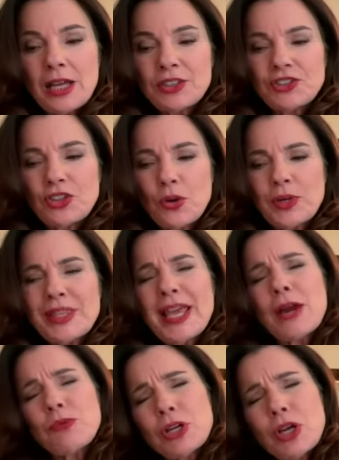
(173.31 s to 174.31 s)
So in that
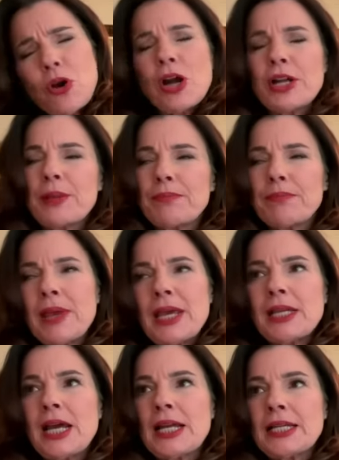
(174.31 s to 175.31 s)
regard, it may
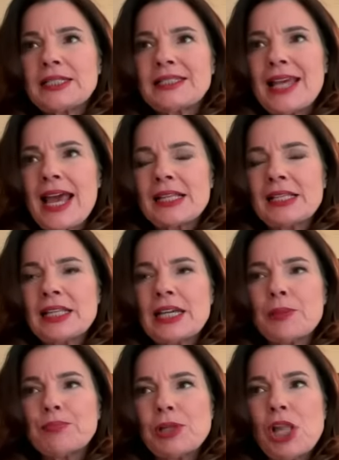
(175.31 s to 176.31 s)
not exactly
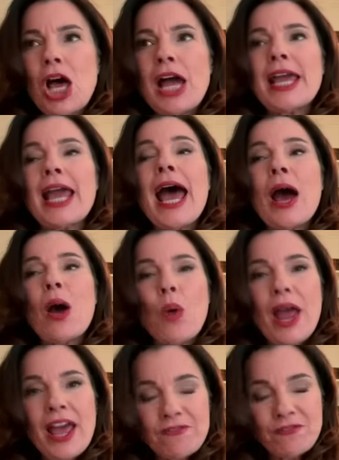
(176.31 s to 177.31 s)
okay, original
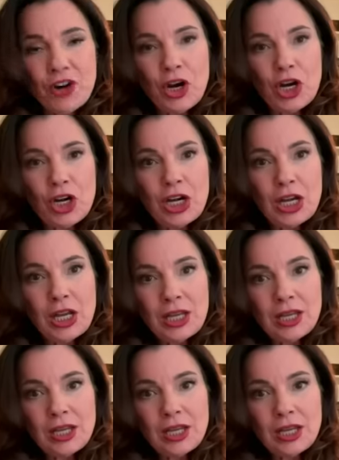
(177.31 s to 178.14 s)
entertainment, yeah.